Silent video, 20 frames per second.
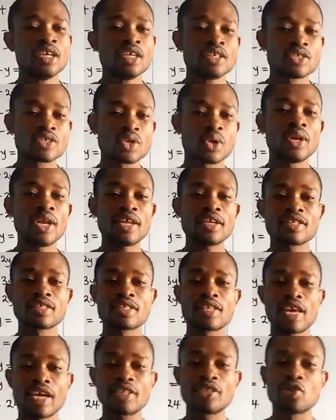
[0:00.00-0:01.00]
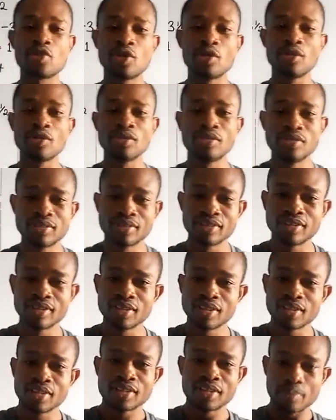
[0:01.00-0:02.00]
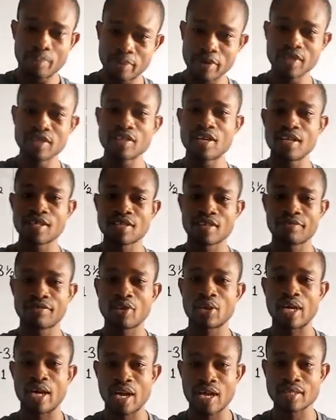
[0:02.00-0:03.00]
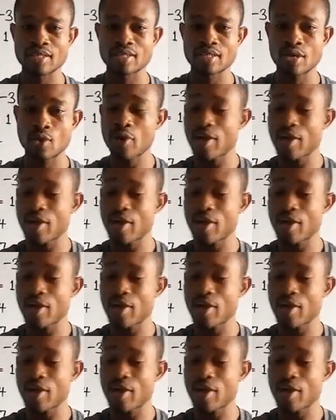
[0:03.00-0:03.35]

So let us get to the business of our class today.